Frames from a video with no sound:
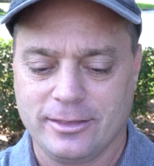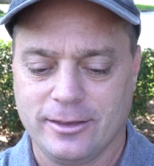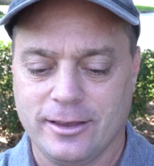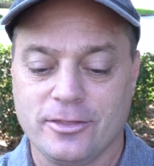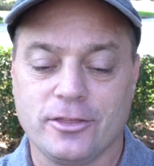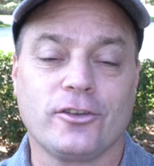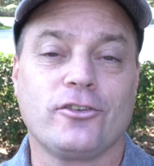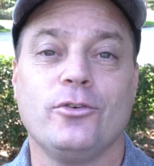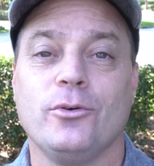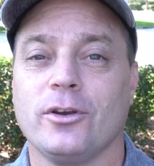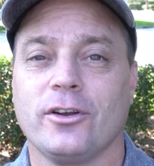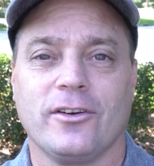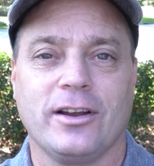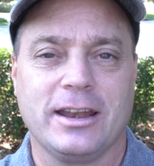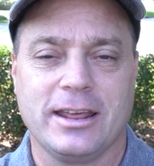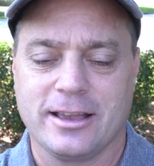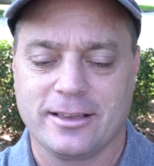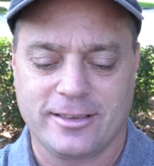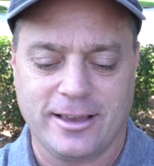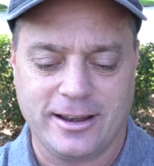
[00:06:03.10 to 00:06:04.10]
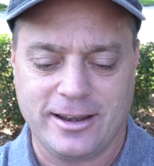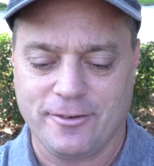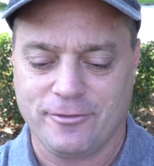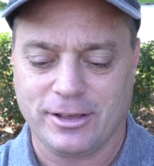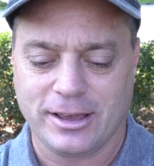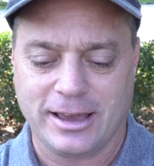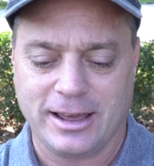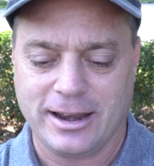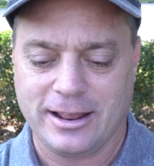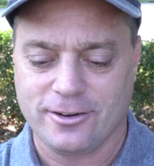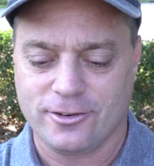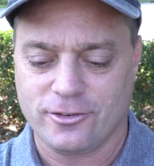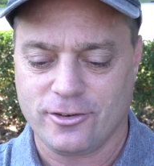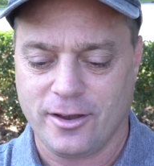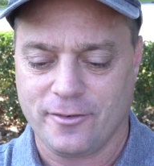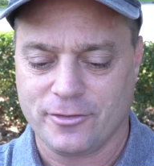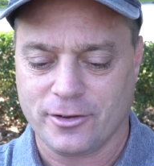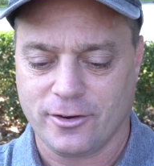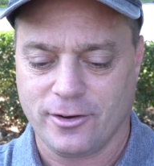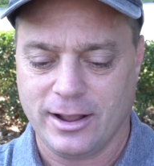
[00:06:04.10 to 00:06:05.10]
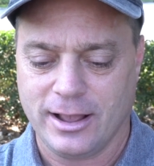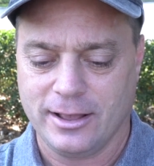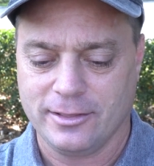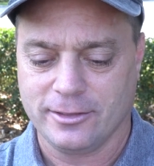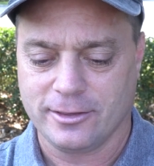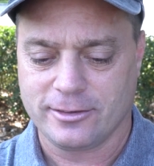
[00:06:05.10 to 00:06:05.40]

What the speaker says: the 2 ingredients. I definitely got energy off the ground.